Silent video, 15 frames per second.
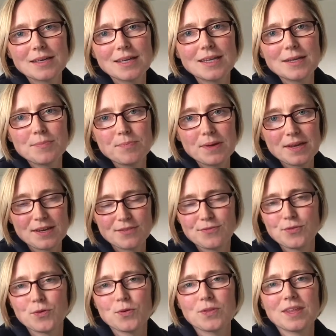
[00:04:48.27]
guinea pig
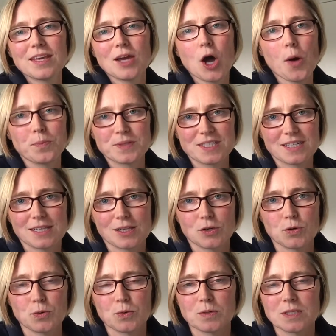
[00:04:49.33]
for the obstacle
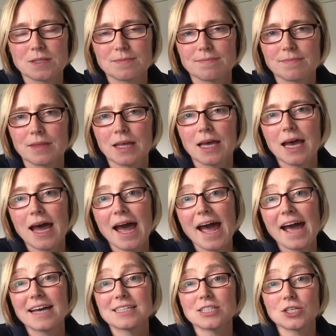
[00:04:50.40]
course.
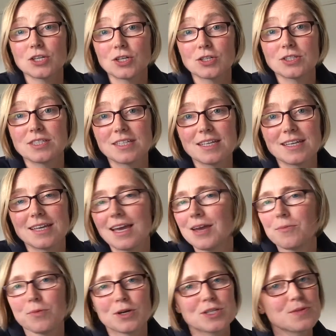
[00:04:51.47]
As you could see, it
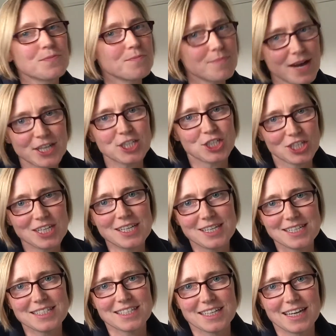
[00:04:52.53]
was much
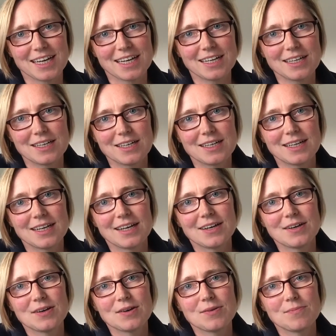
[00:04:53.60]
easier
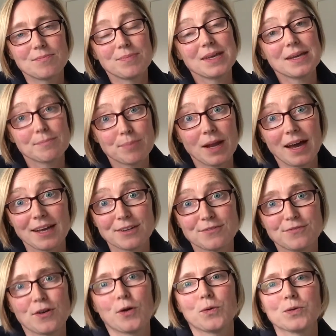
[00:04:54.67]
being
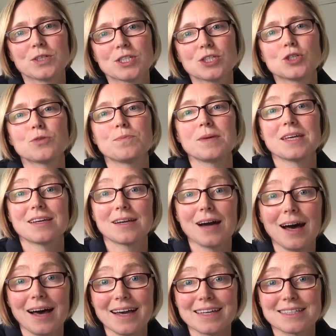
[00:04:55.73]
blindfolded to be
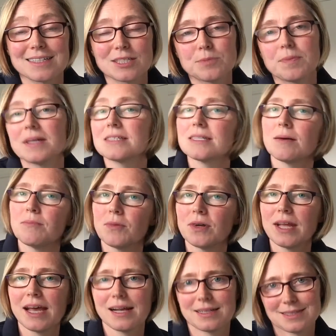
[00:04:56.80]
guided by someone
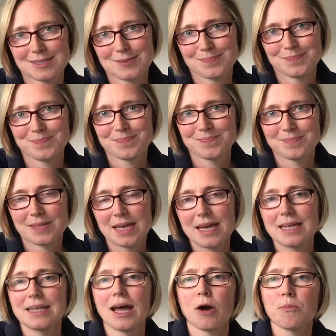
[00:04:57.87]
else.
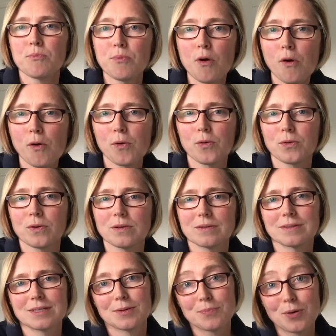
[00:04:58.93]
Now, Paul,
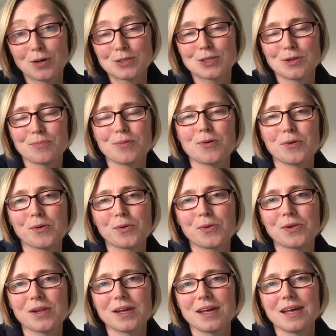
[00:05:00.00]
the Apostle
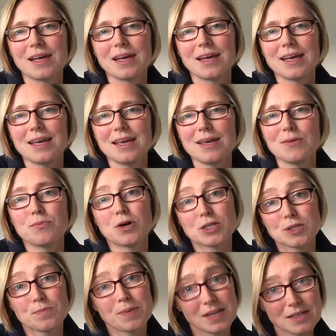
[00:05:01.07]
Paul, he was
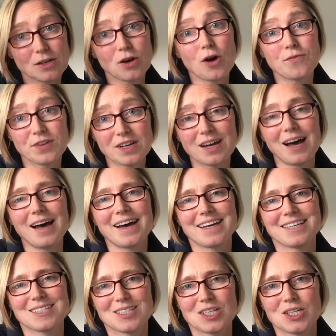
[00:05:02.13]
a bit of a
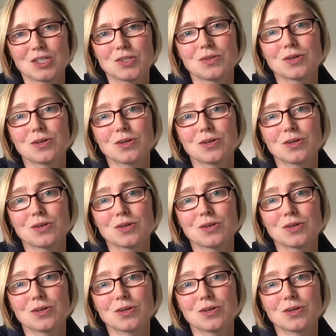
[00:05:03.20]
guide to the